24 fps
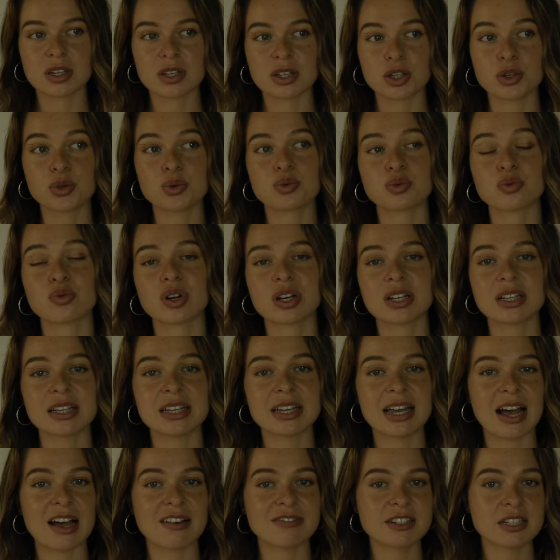You really
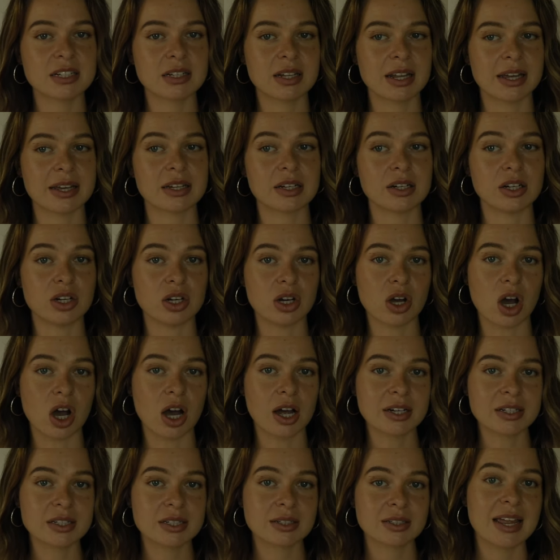have to like
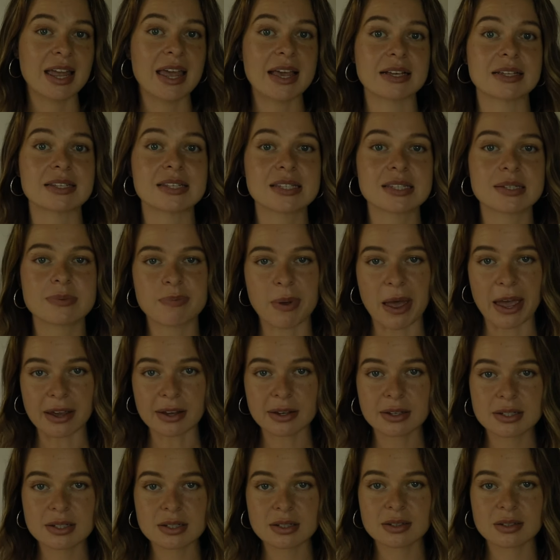not
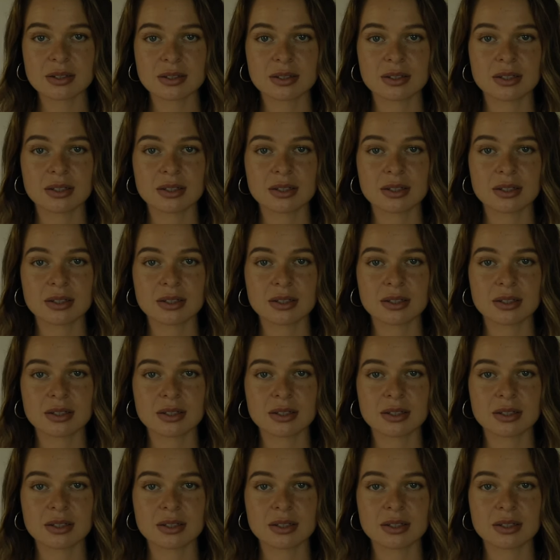expect